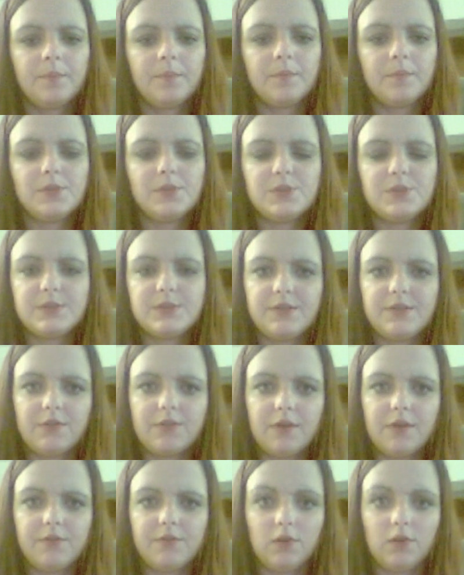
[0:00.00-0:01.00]
But she was never
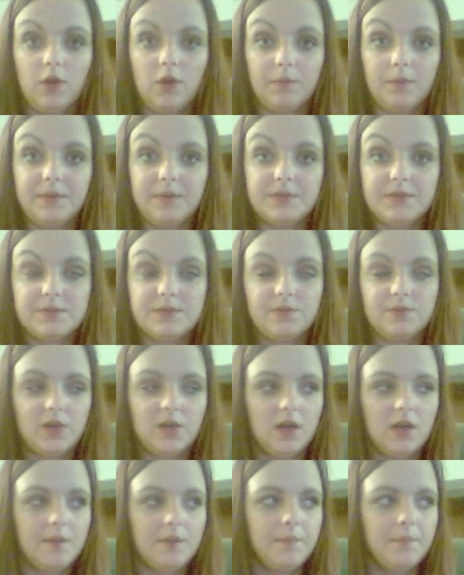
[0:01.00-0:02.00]
there for long periods of
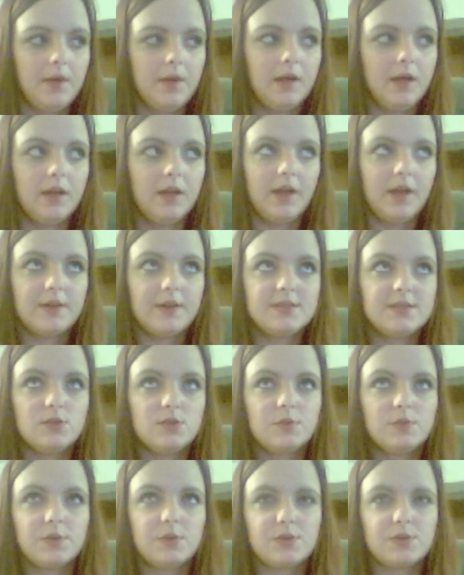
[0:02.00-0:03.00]
time, and I
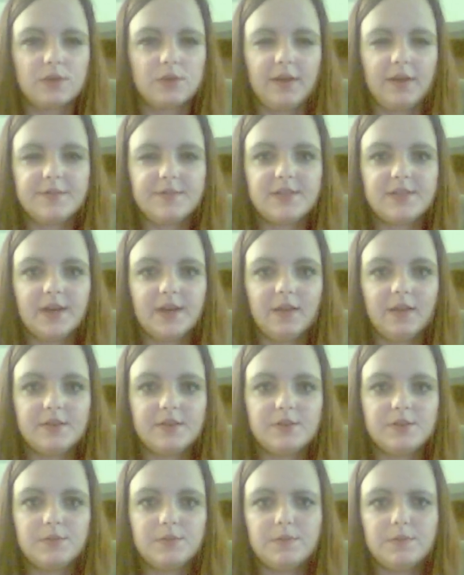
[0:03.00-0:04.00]
assumed it was her lifestyle. I
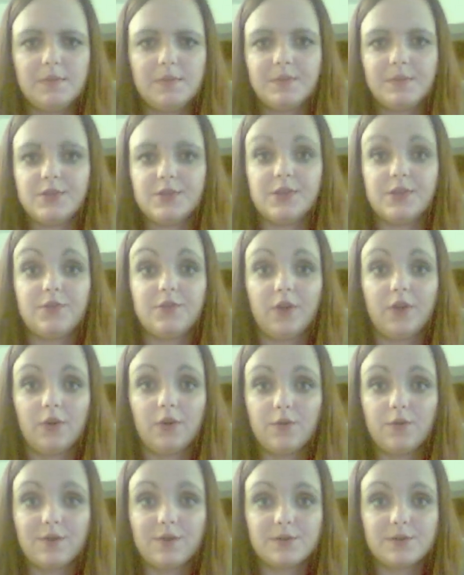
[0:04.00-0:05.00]
assumed maybe she had drug
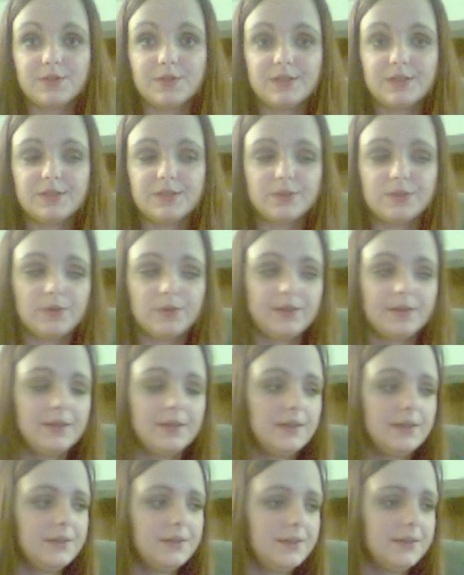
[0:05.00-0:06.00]
overdoses or
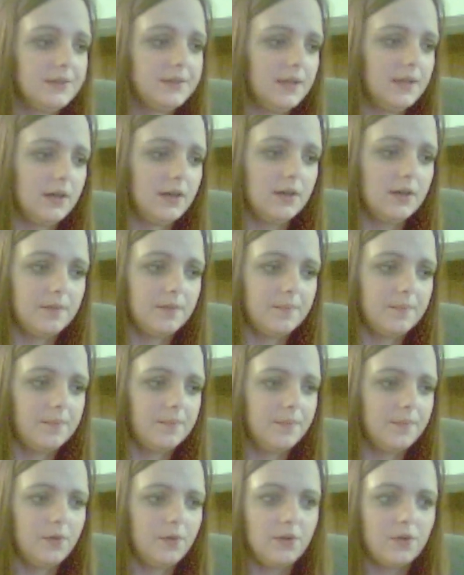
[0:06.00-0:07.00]

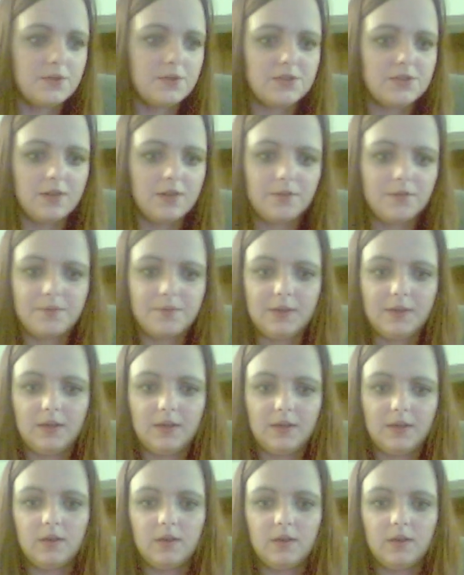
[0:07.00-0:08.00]
hurt herself
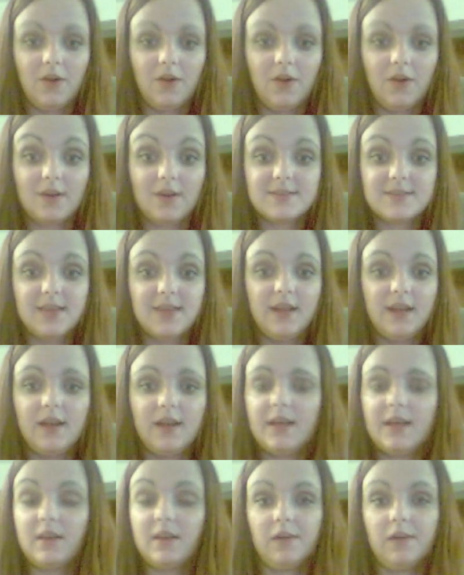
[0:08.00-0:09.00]
being intoxicated.
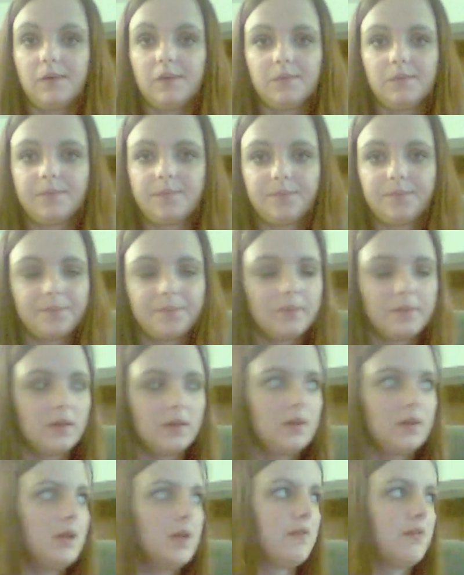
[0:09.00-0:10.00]
I didn't know.
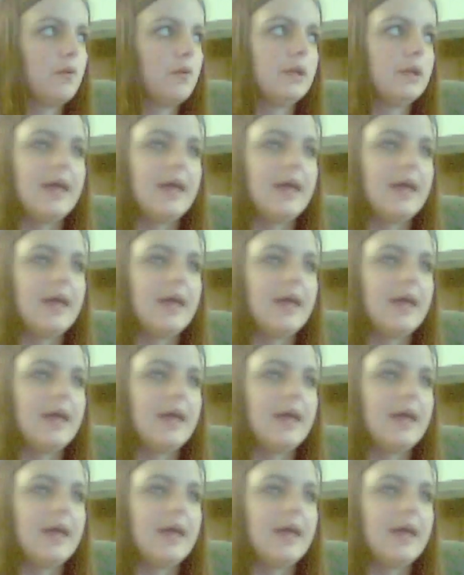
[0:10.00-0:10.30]
I never really